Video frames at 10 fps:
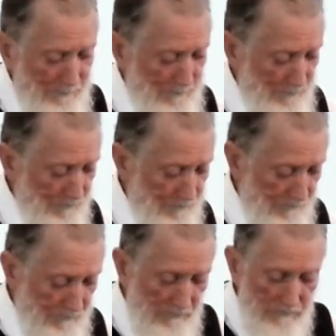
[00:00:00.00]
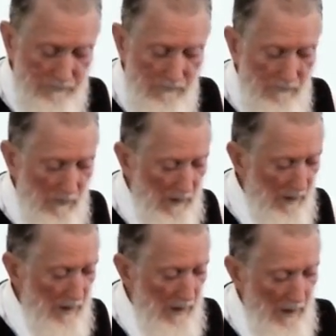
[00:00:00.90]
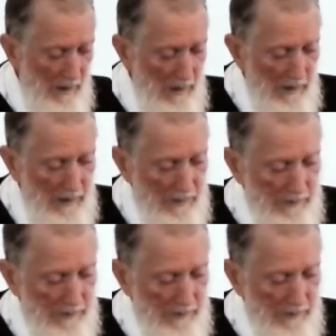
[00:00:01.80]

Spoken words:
Nothing is said.